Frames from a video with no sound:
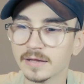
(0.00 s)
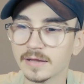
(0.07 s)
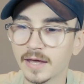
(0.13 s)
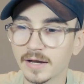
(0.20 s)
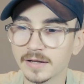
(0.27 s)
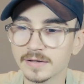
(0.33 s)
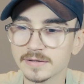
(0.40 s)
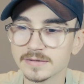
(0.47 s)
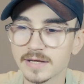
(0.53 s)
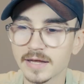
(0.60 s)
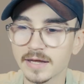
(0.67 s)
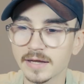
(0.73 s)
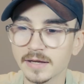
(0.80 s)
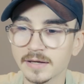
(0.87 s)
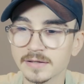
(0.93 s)
that is
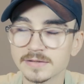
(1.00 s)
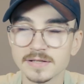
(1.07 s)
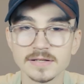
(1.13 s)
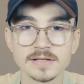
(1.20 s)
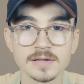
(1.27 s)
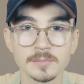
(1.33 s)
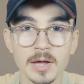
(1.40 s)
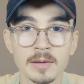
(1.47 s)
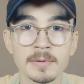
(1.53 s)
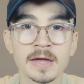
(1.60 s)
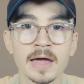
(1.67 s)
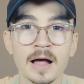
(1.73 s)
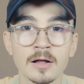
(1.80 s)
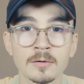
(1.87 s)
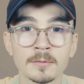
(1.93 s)
a sissy baby
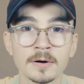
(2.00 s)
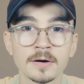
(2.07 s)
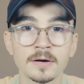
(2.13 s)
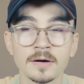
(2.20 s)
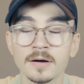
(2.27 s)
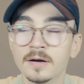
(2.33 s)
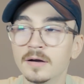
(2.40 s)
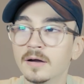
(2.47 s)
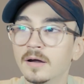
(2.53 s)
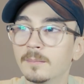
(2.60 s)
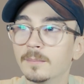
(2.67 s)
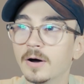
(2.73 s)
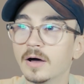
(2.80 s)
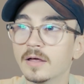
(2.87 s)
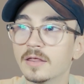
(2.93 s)
caliber,
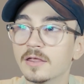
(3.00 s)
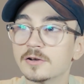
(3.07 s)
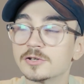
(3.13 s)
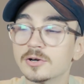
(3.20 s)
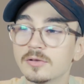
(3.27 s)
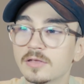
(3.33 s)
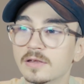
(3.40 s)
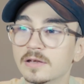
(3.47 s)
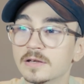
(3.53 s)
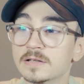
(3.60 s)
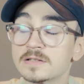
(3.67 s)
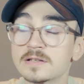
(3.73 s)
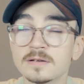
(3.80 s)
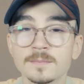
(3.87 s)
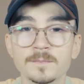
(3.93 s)
but the truth
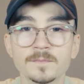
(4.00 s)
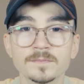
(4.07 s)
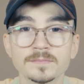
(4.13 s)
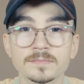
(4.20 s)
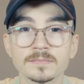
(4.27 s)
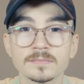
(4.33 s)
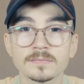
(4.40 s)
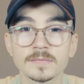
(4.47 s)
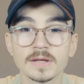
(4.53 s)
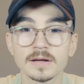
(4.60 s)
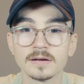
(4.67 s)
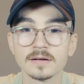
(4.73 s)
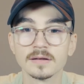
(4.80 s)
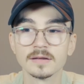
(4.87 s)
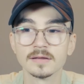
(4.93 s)
is,
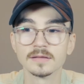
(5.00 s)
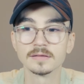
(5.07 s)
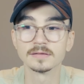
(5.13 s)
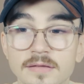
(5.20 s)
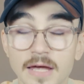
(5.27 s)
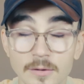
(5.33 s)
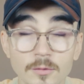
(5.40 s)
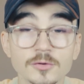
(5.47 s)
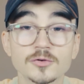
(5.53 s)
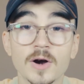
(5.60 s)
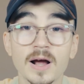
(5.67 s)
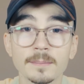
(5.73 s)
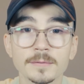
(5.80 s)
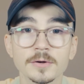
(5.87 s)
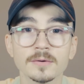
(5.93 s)
they will
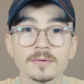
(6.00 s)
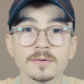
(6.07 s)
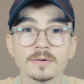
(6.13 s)
drop you.